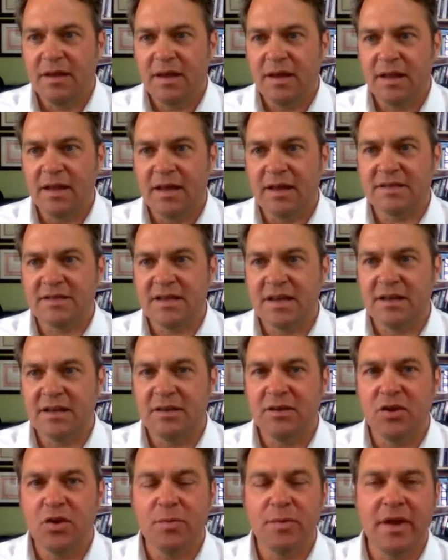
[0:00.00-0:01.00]
And like I said,
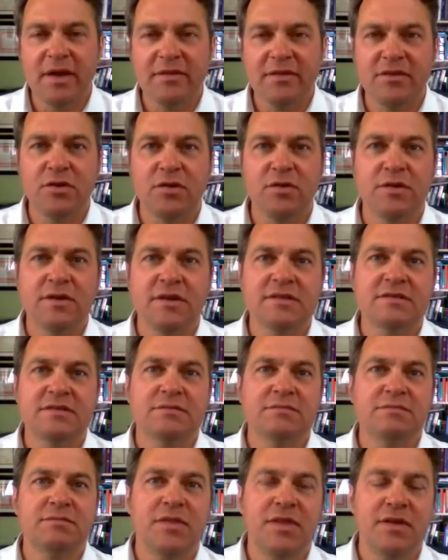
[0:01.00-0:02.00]
you only have to do
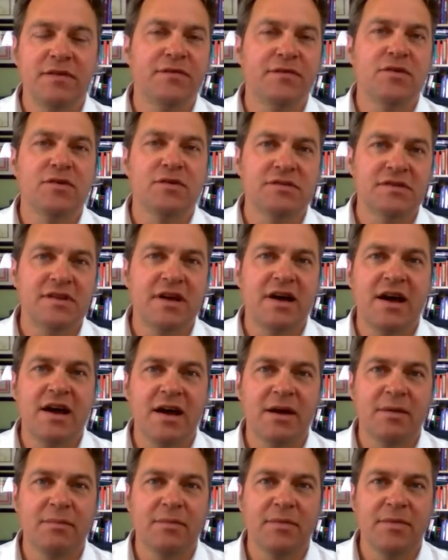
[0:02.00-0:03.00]
this the first
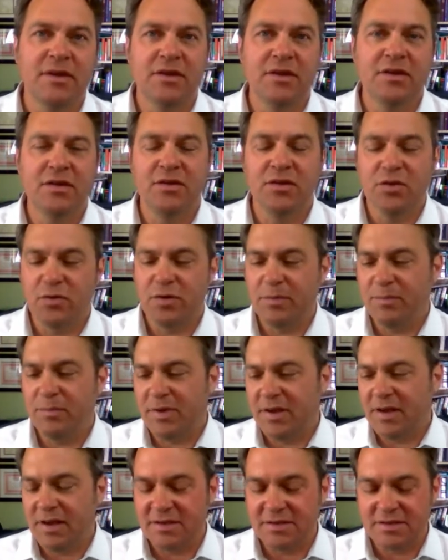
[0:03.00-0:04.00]
time you do it
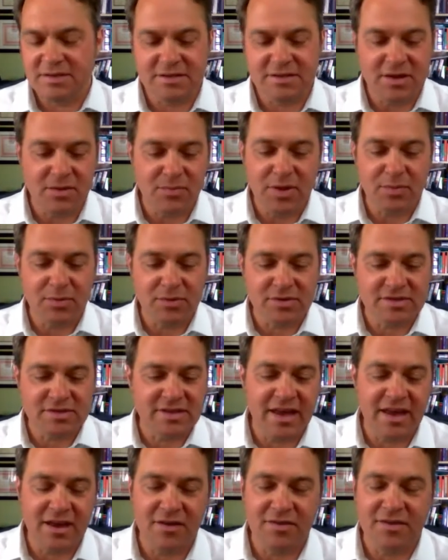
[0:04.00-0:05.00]
because some people
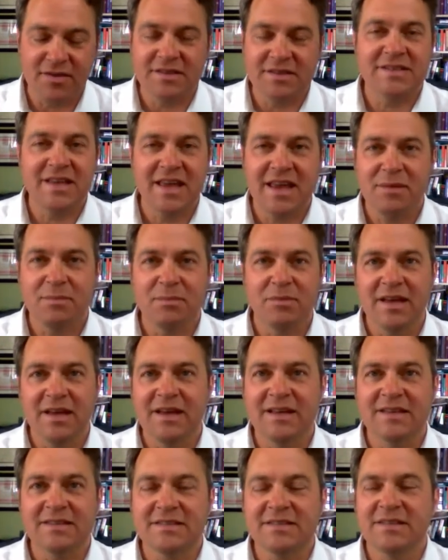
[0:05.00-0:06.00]
stay on the same
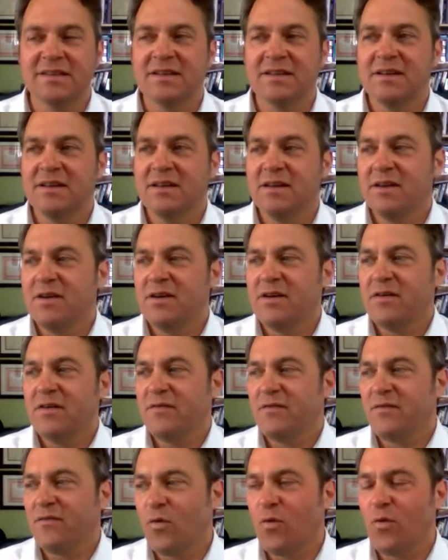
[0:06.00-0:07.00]
list
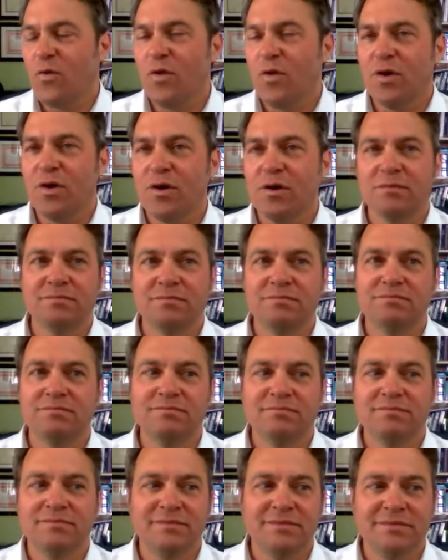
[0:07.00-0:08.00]
for
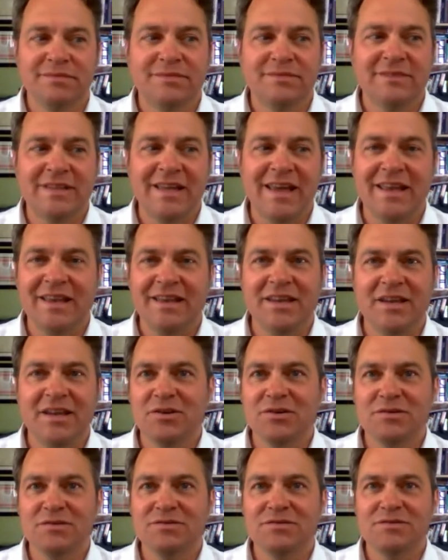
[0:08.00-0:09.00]
10
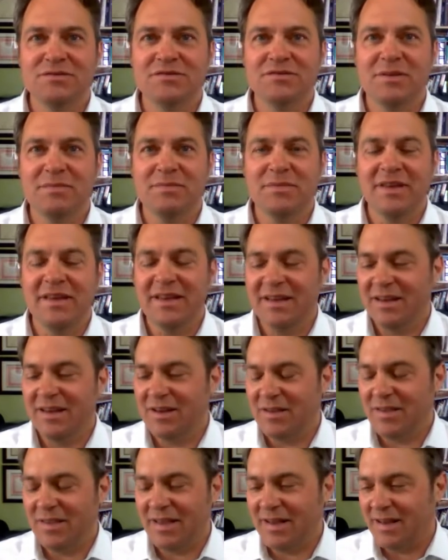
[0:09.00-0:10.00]
years or something. You
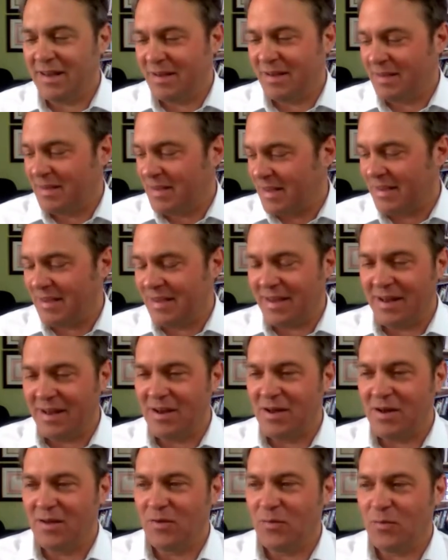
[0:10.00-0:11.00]
know, they get
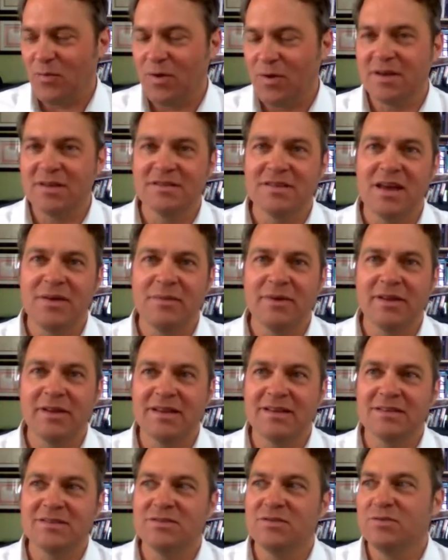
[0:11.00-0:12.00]
on the work assignment
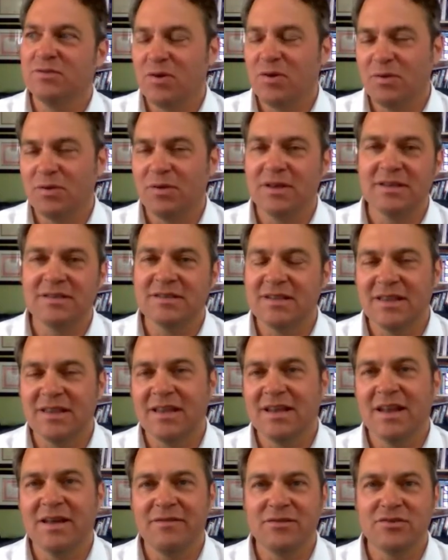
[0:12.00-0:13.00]
list or no list and
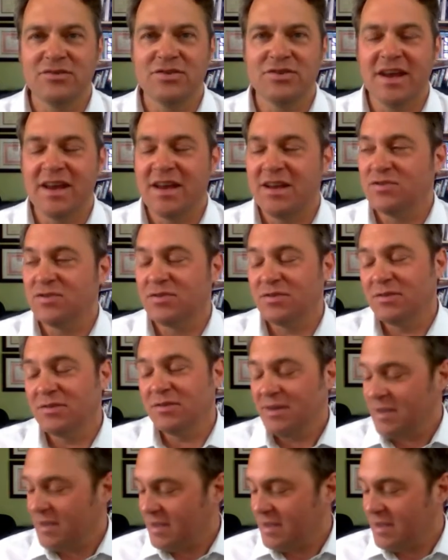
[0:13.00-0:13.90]
they never change. Or